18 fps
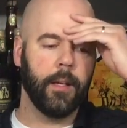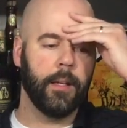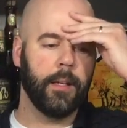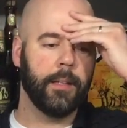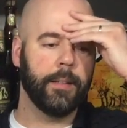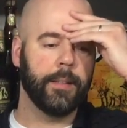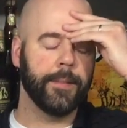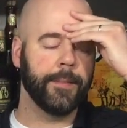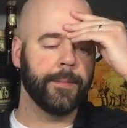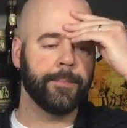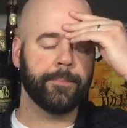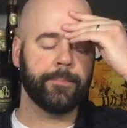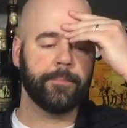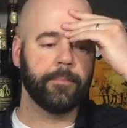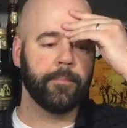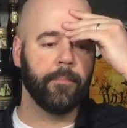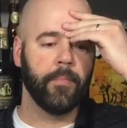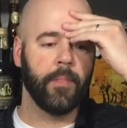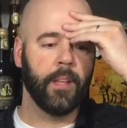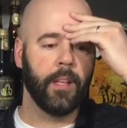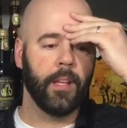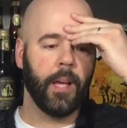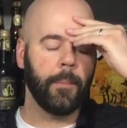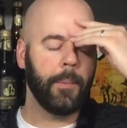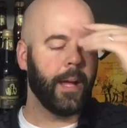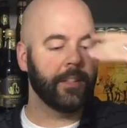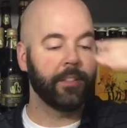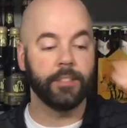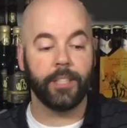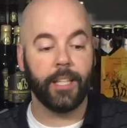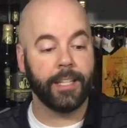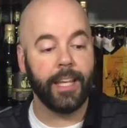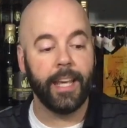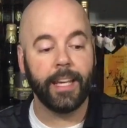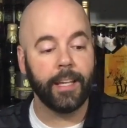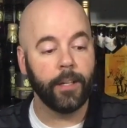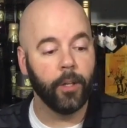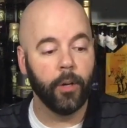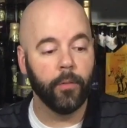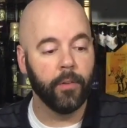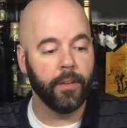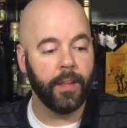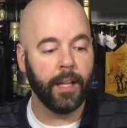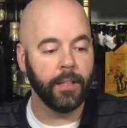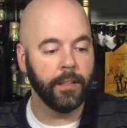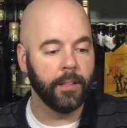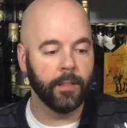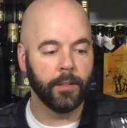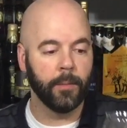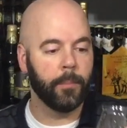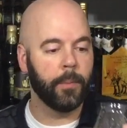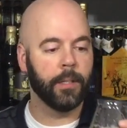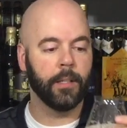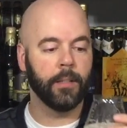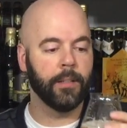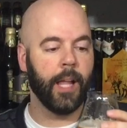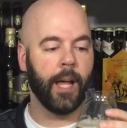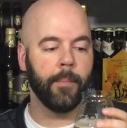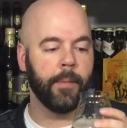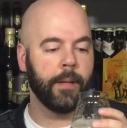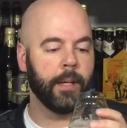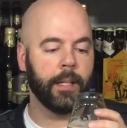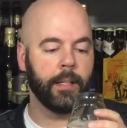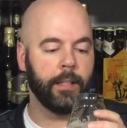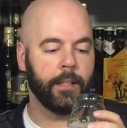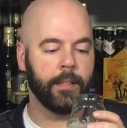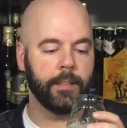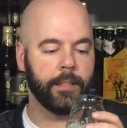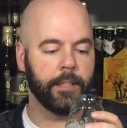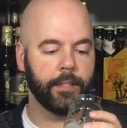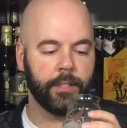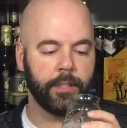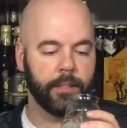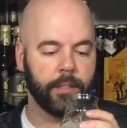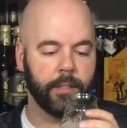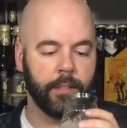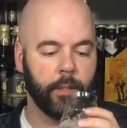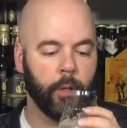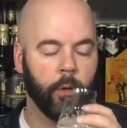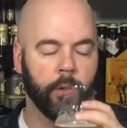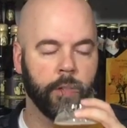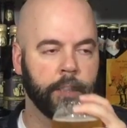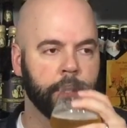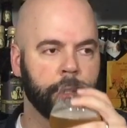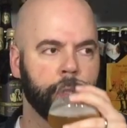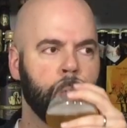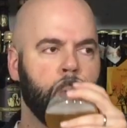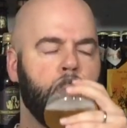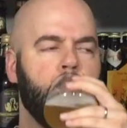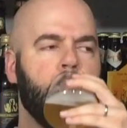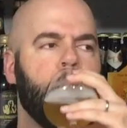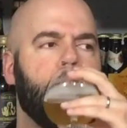I mean, I can't get over that little bit of lemon in addition to the orange.